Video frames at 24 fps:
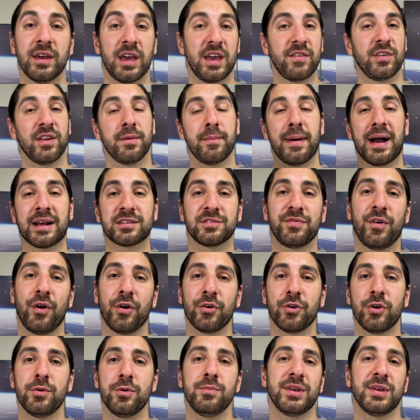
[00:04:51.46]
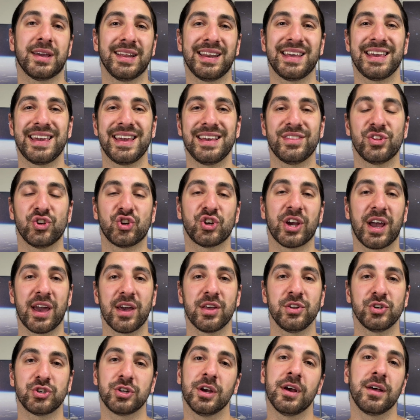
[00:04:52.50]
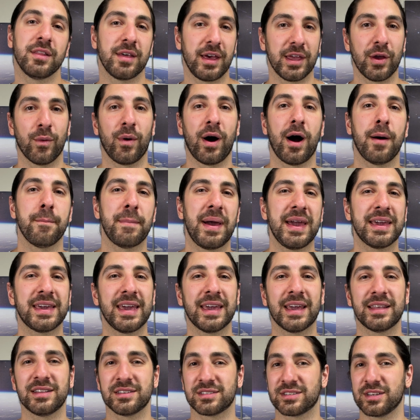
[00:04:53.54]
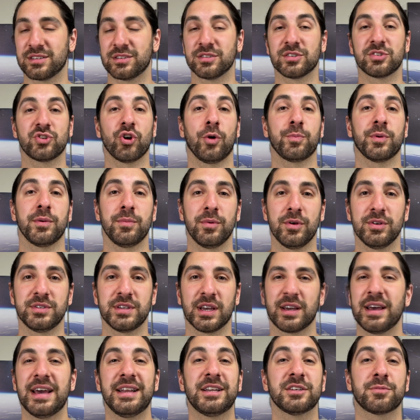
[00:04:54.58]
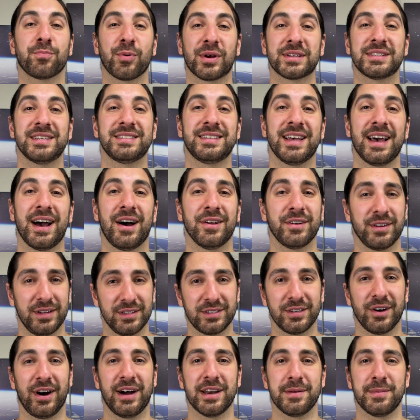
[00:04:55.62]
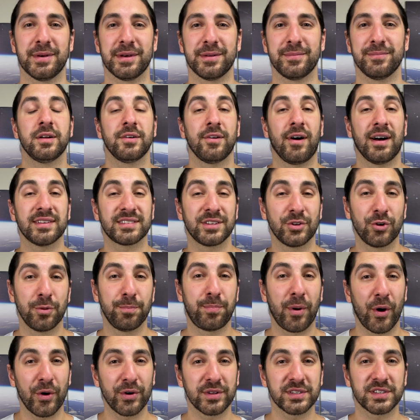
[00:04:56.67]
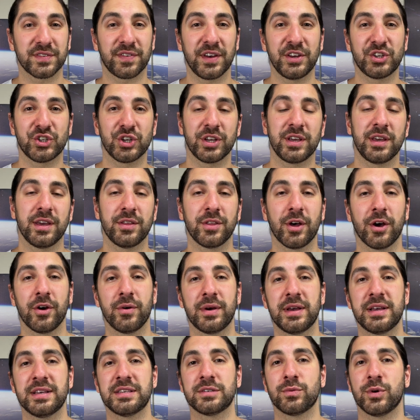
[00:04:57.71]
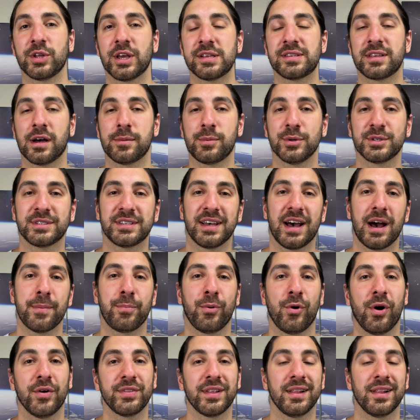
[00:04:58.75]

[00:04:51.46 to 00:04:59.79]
even at max volume, you can hear the change that you are making, and this doesn't stop your music. It just brings it down a tiny bit. Nice little bonus feature here though is when you double tap on the